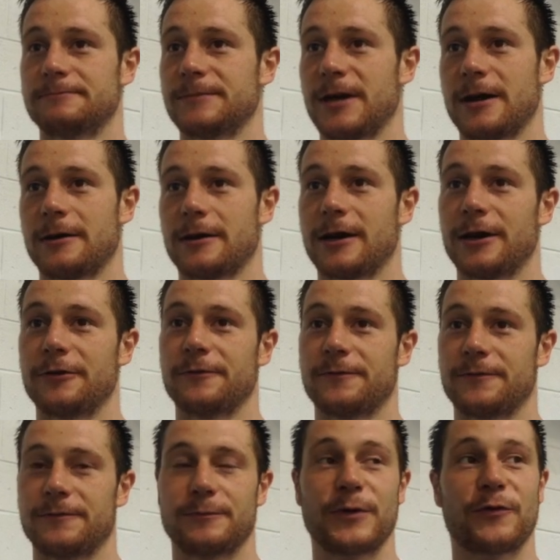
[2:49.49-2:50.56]
yeah kind of
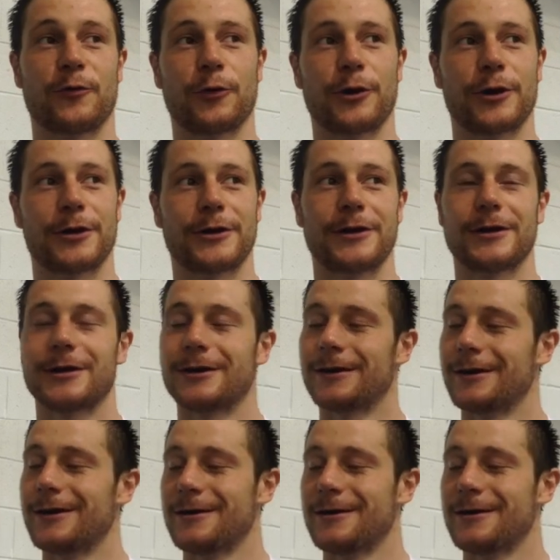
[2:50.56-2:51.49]
before the